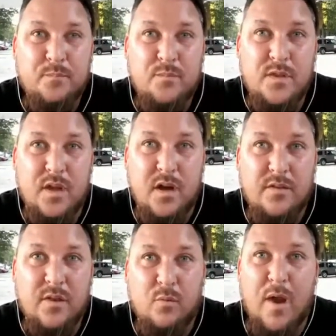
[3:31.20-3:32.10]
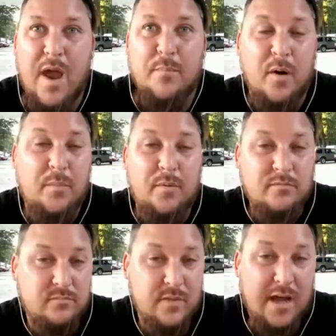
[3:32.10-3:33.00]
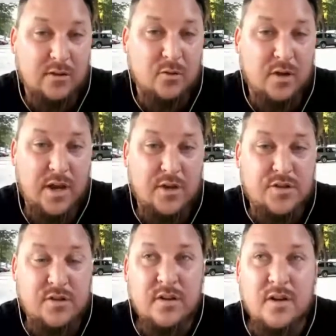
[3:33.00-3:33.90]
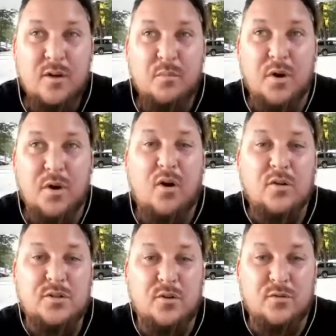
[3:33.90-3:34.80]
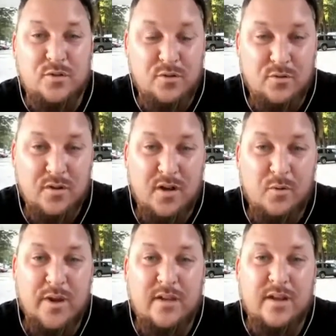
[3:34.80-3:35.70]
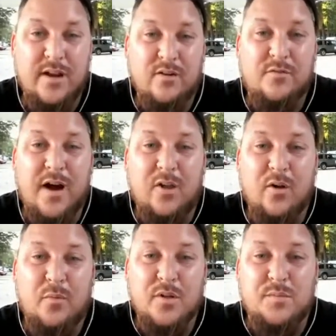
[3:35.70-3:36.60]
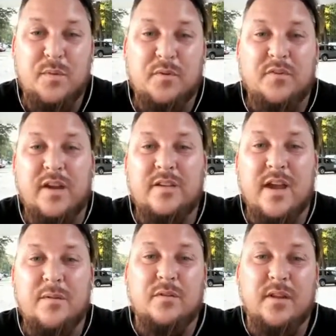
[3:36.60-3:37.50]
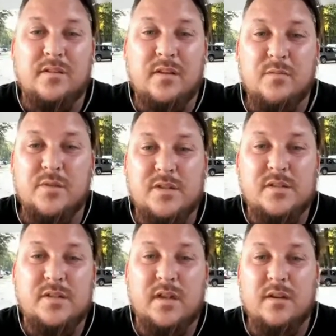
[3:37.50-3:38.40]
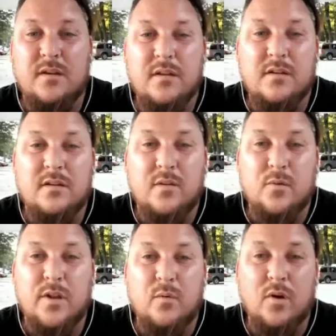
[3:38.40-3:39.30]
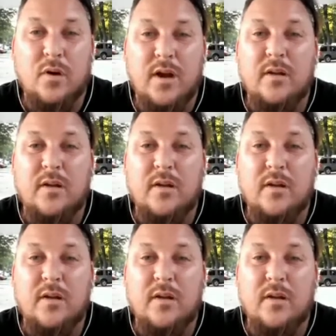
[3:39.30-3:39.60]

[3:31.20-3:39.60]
the wrap up on location, but also do a week later follow up once people have had time to let the images sink in and really work on them.